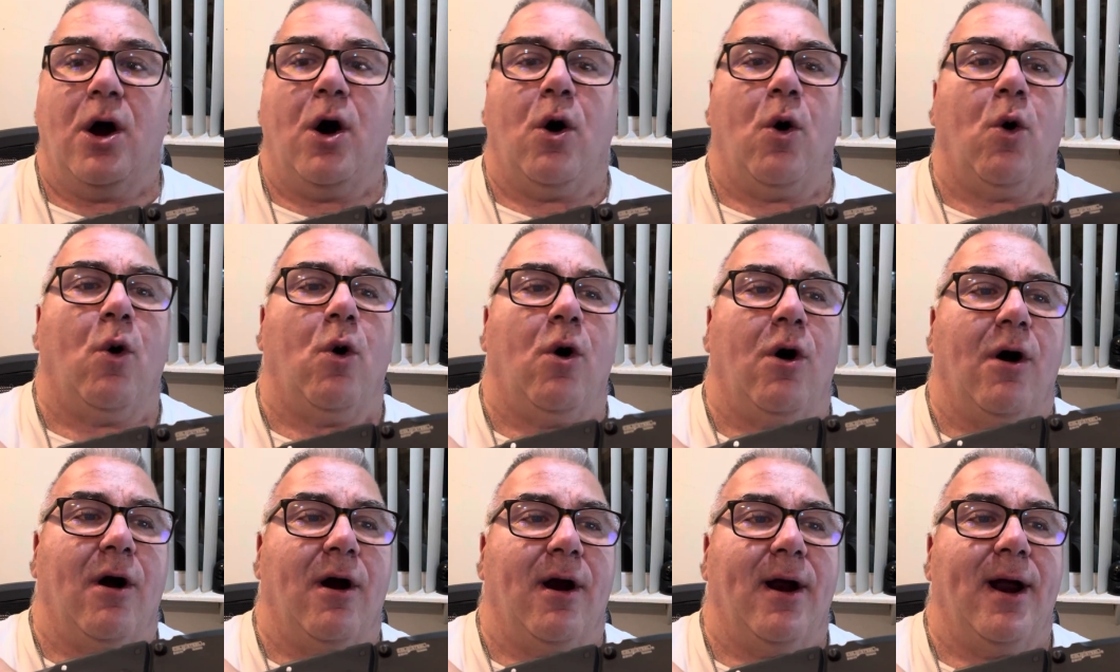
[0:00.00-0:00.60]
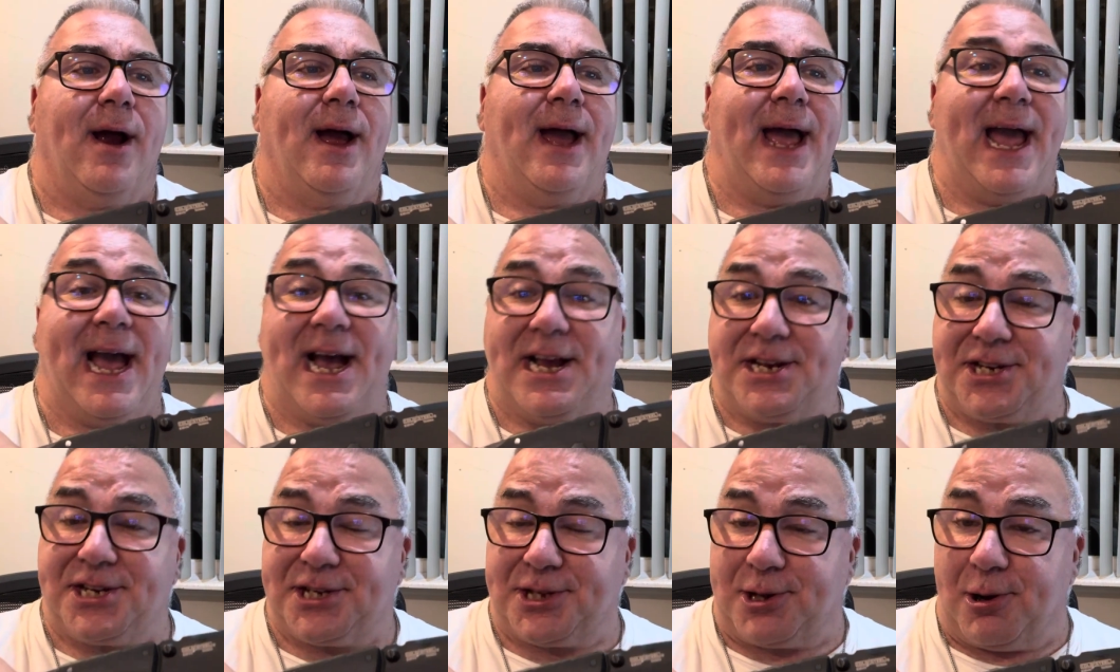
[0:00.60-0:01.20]
or
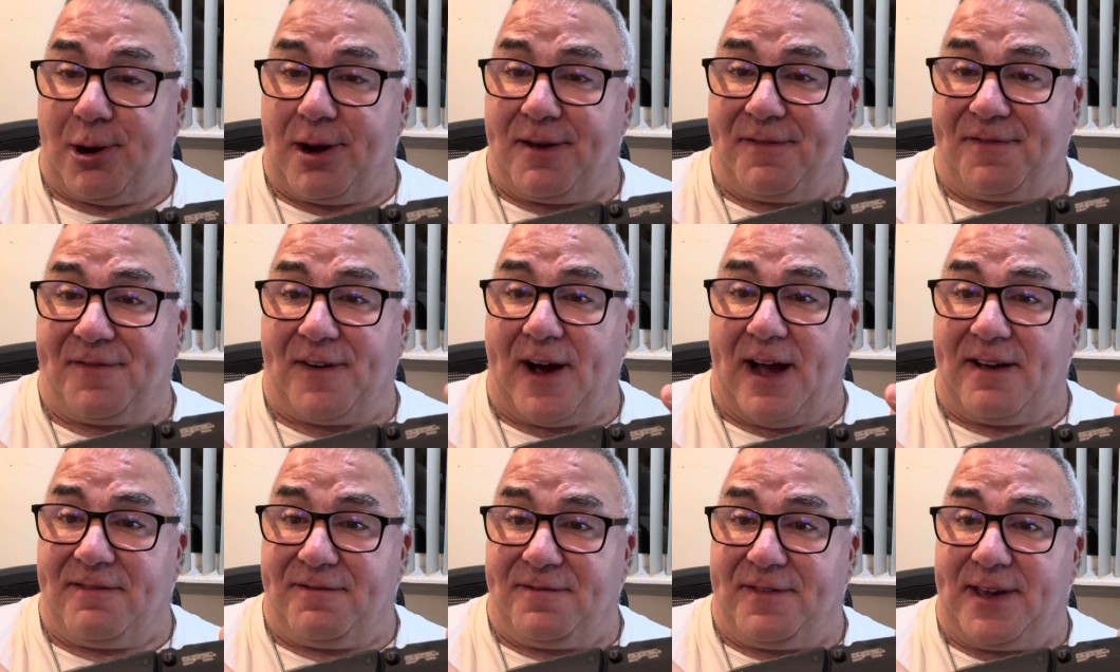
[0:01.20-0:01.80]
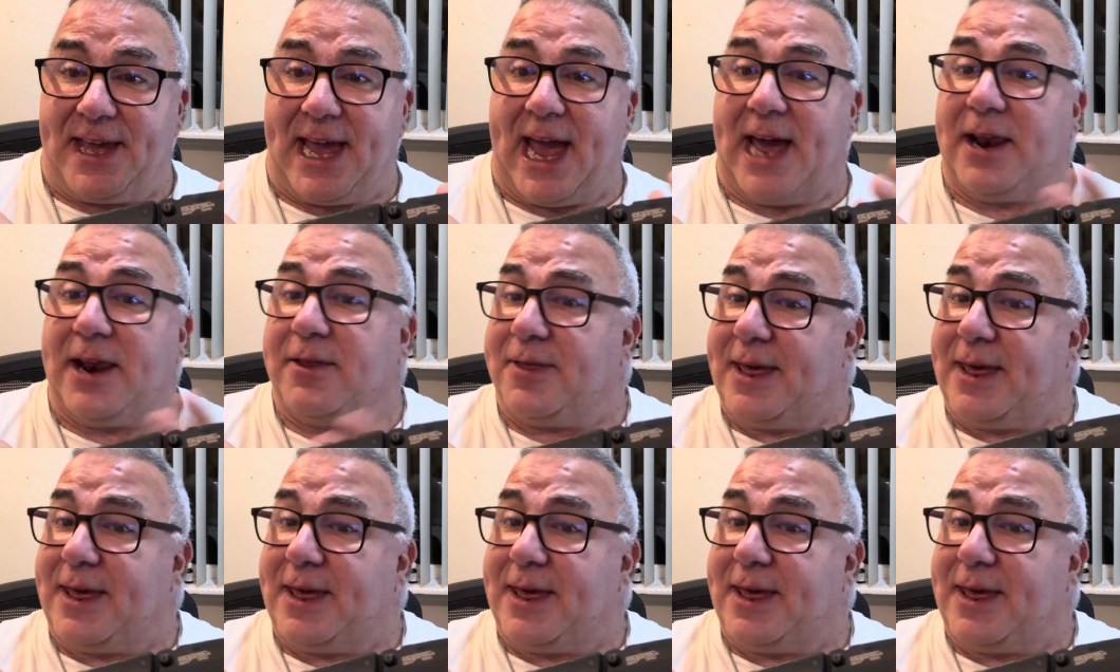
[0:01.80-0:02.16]
S35 VN?